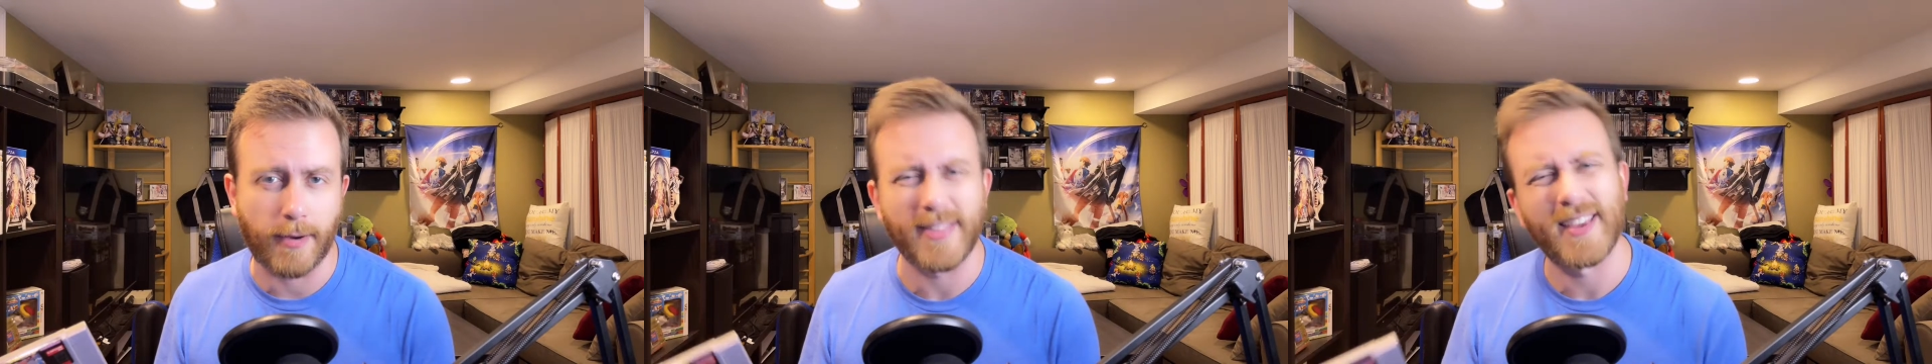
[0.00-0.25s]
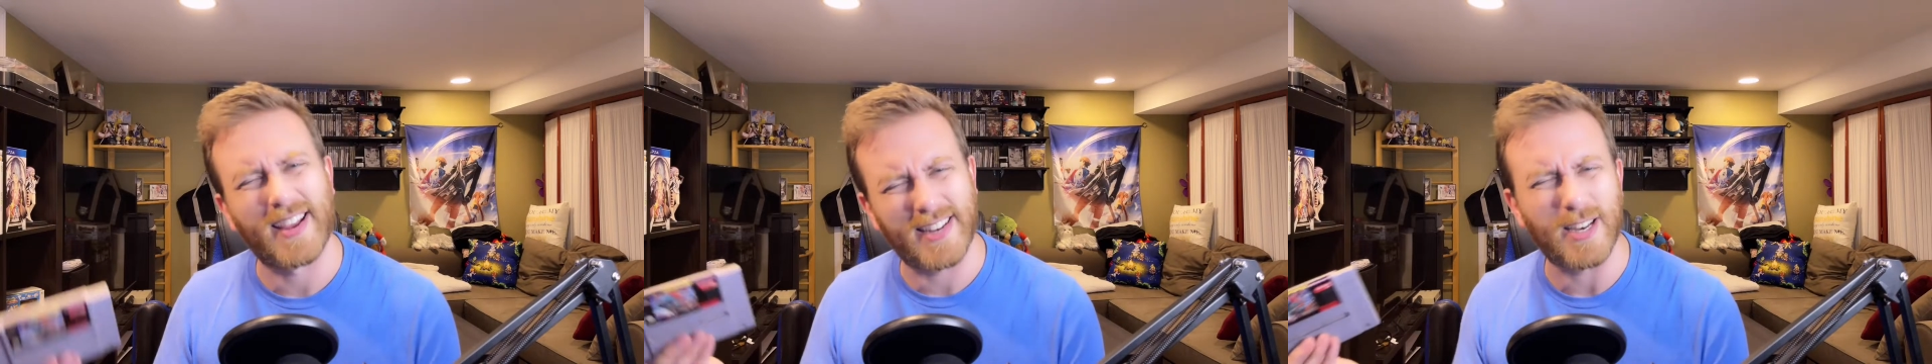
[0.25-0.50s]
I
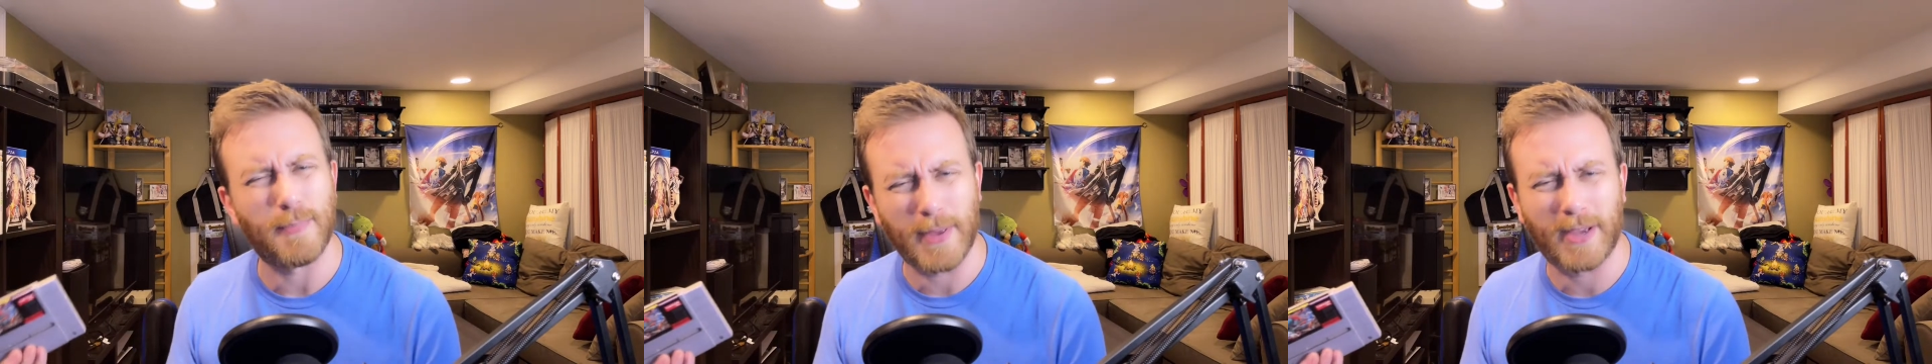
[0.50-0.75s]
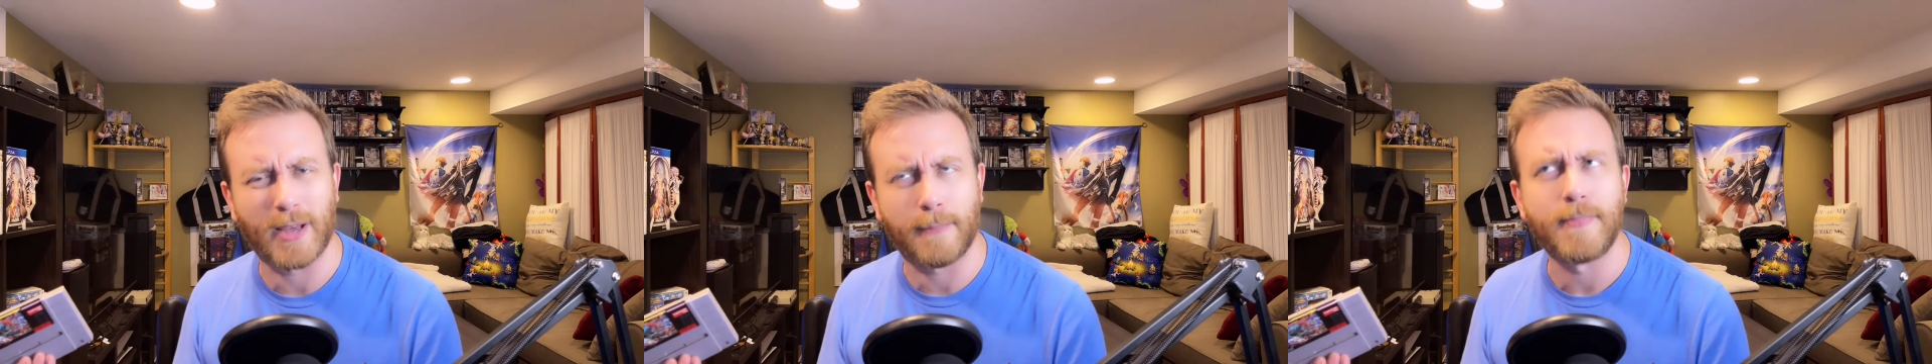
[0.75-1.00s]
think I need to
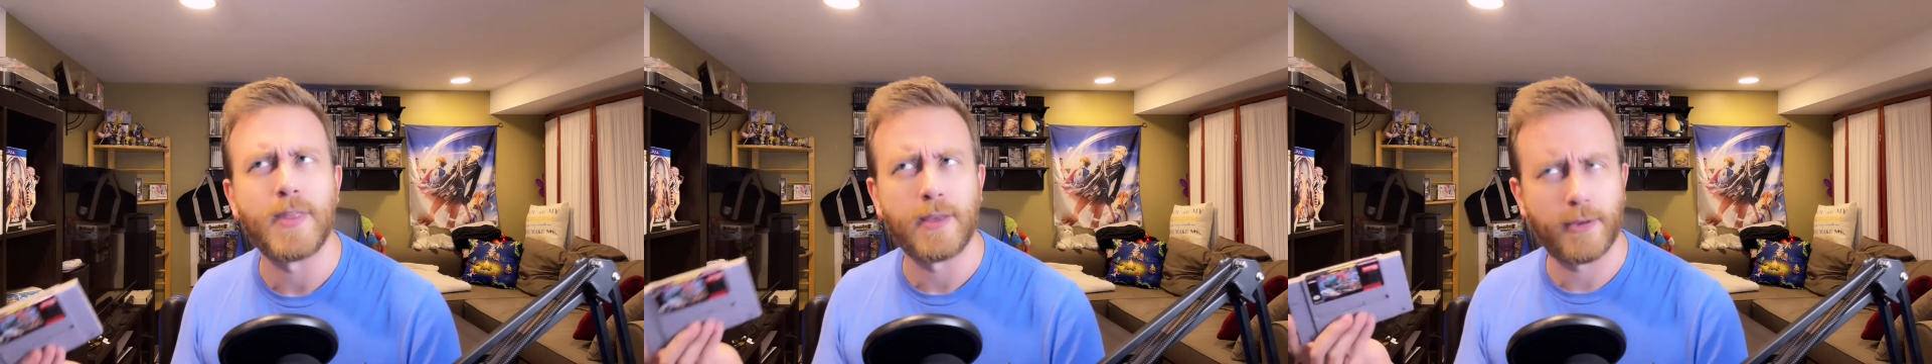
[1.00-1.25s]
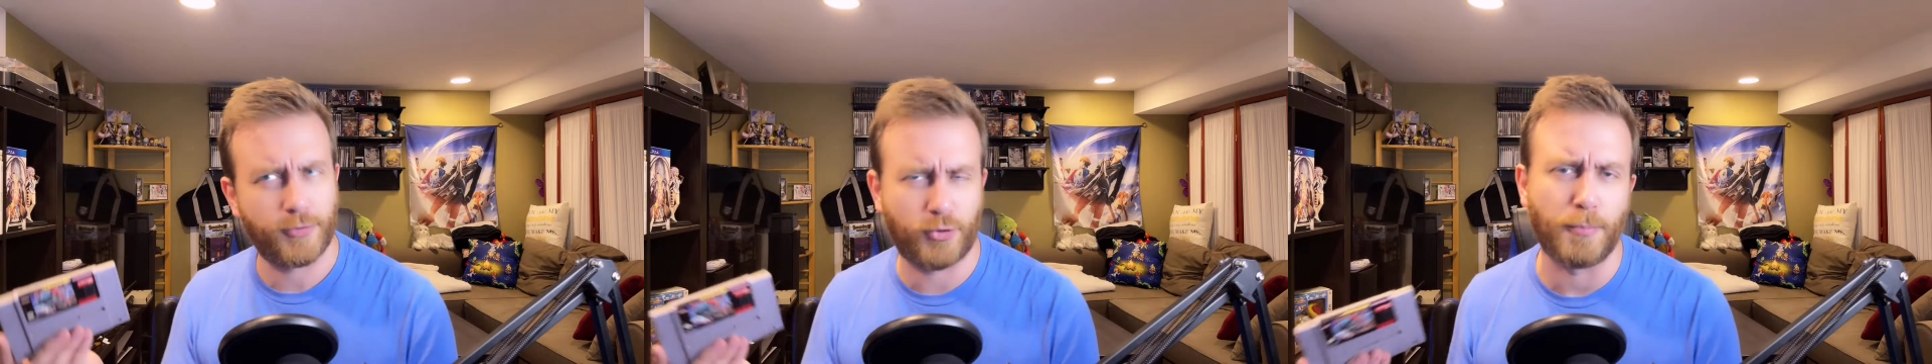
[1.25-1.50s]
pick up
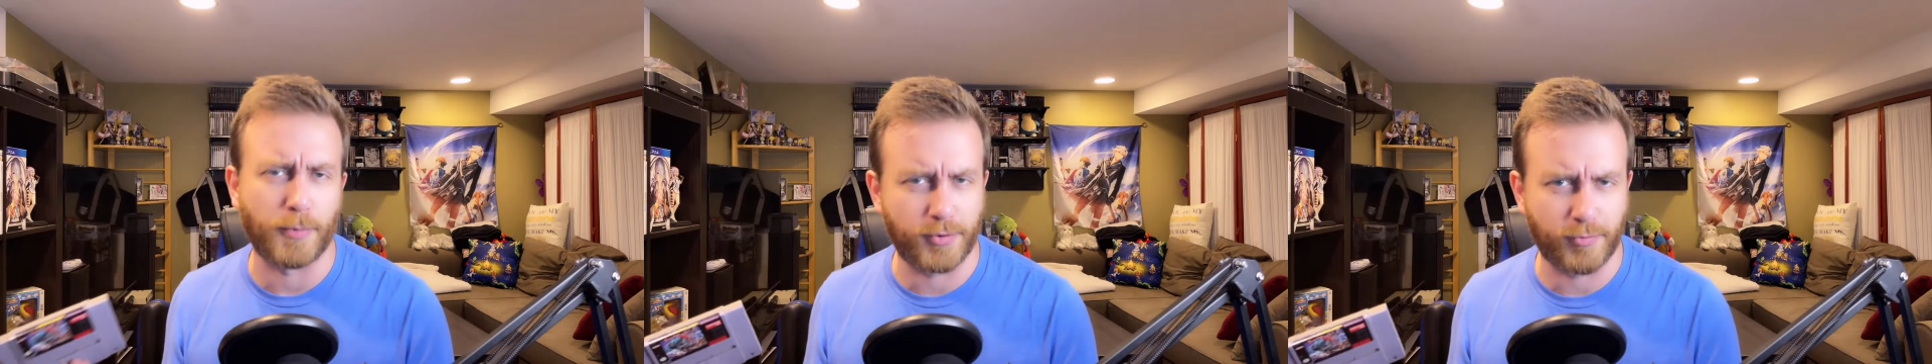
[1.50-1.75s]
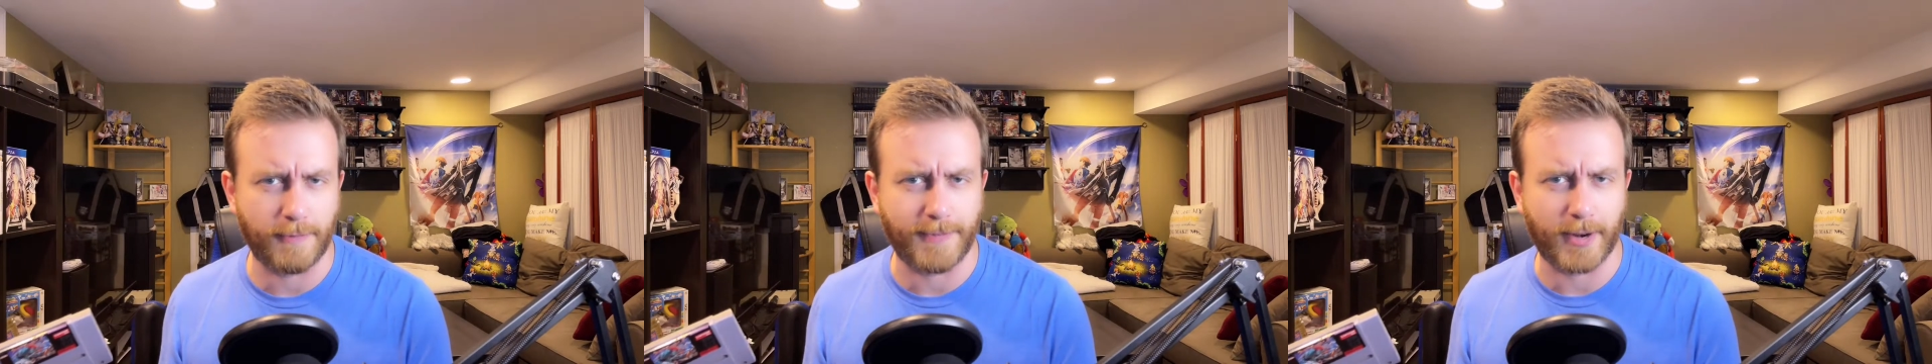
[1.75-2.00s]
Super
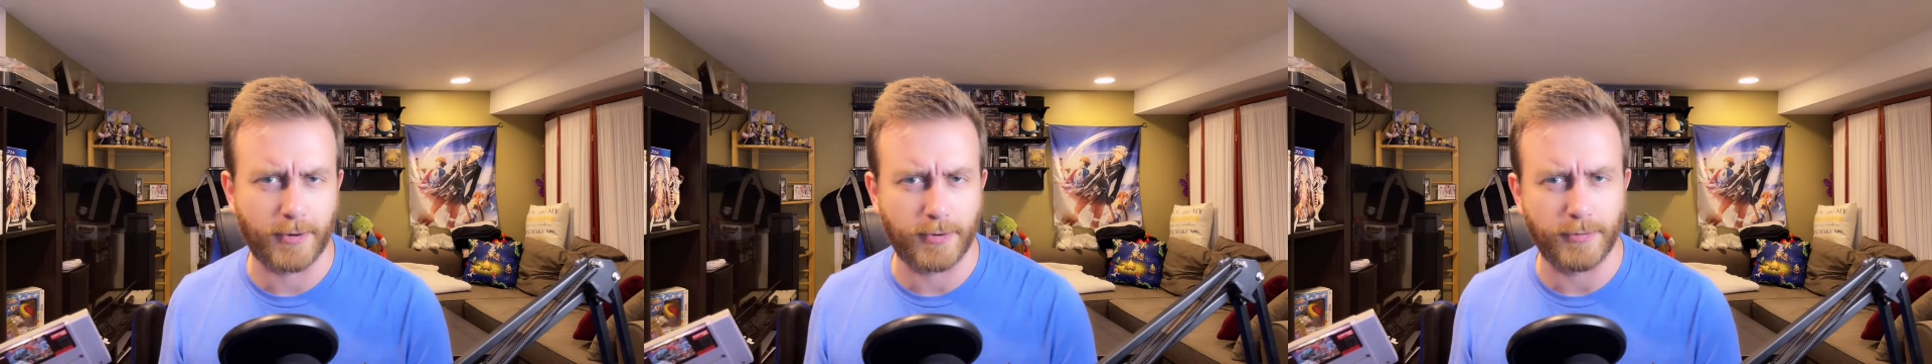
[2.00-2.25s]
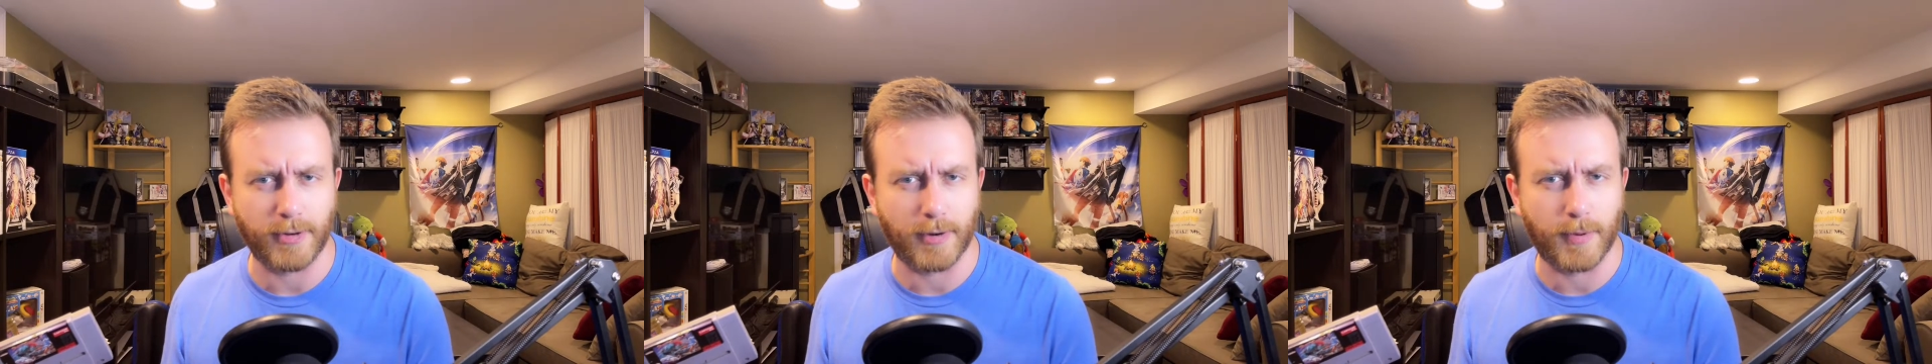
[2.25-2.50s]
Street Fighter
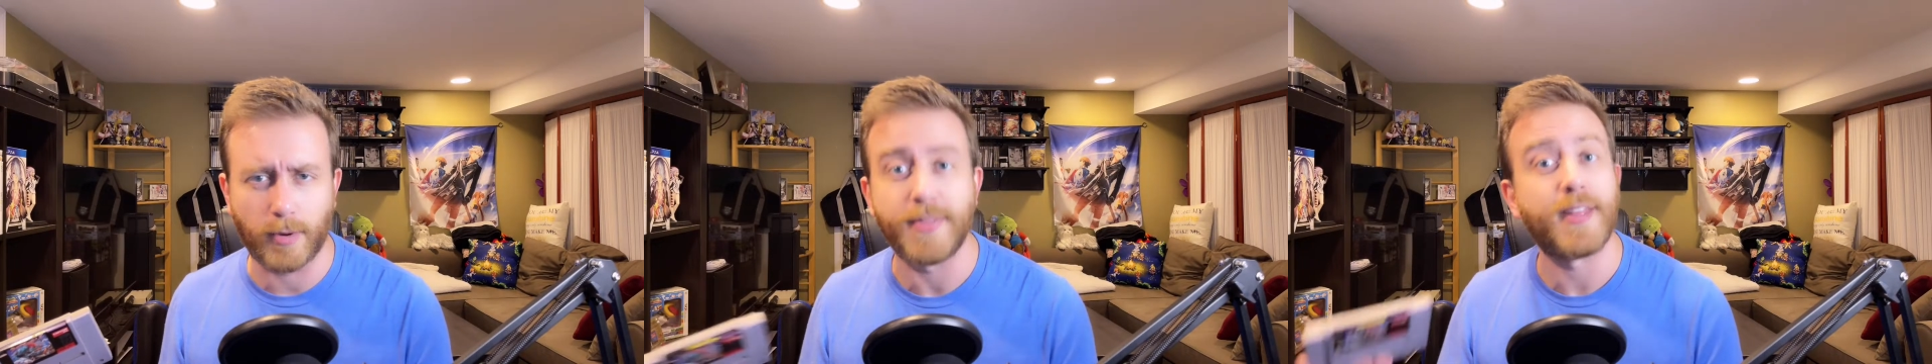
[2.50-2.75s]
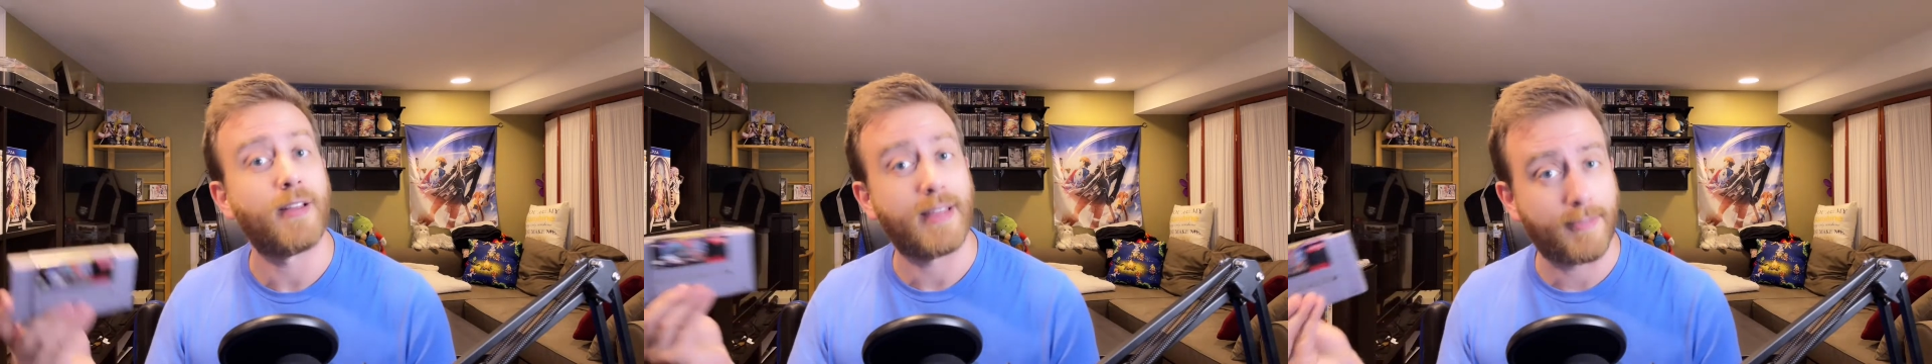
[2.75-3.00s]
2 Turbo,
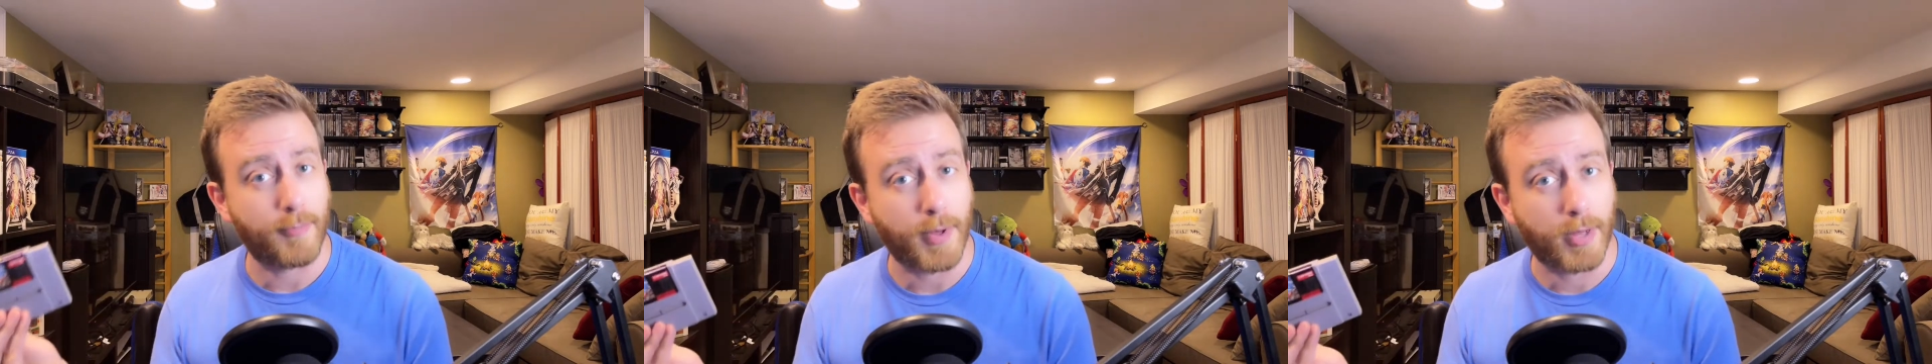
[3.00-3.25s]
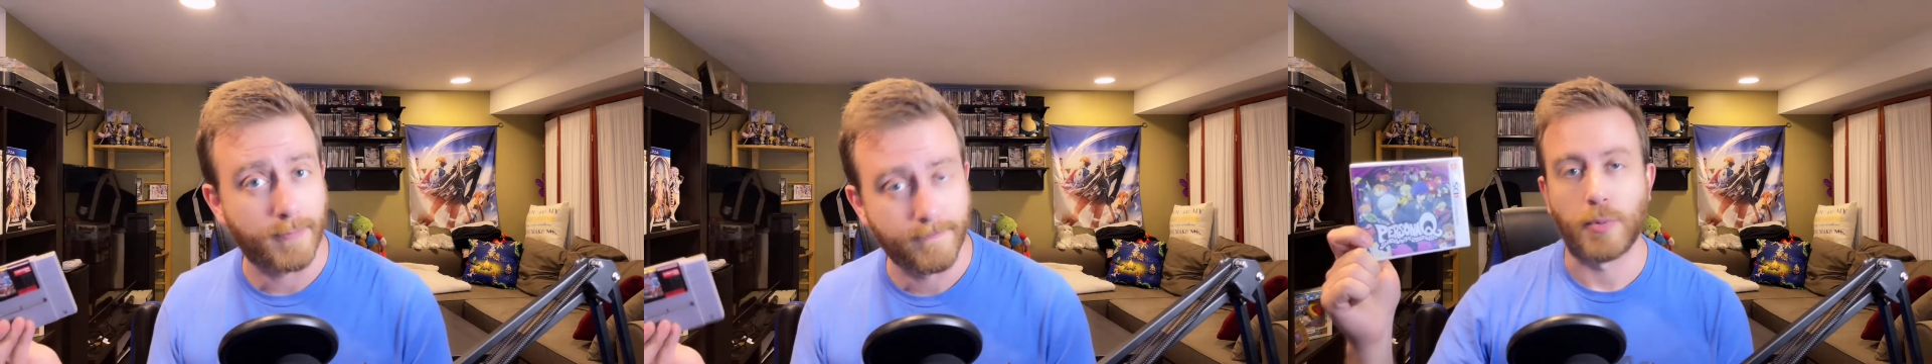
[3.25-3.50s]
and then I'll have them
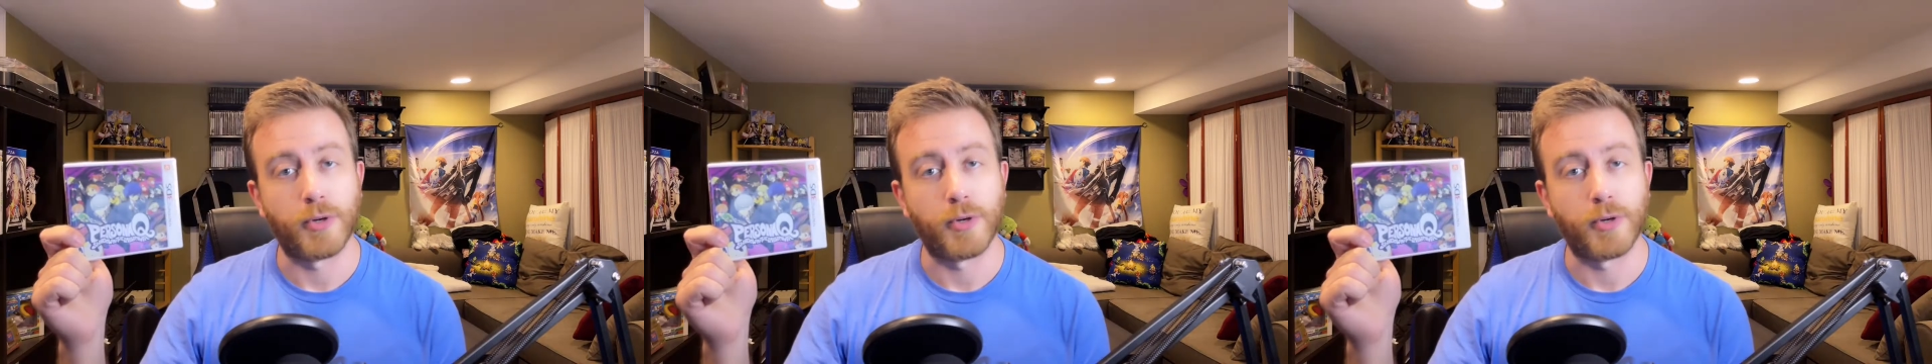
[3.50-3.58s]
all.